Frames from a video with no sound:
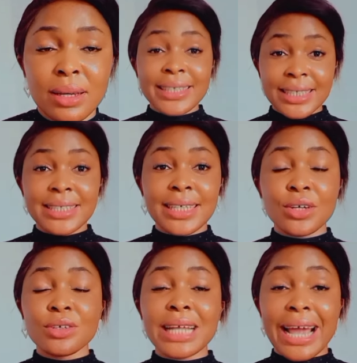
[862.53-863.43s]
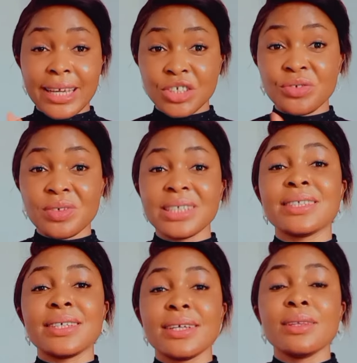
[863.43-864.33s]
And the second
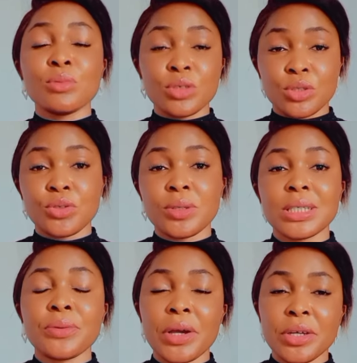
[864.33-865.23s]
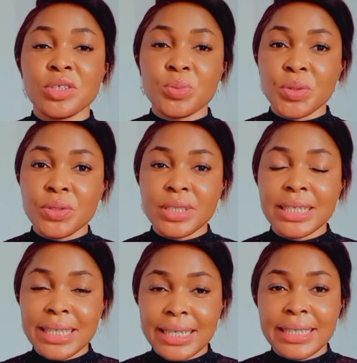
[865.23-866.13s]
hydrating moisturizer we are going to be
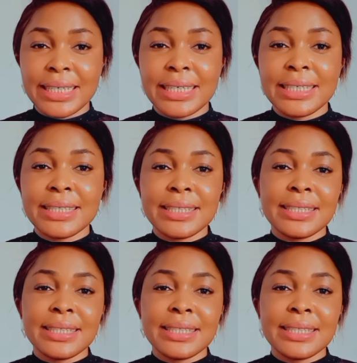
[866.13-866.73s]
needing is,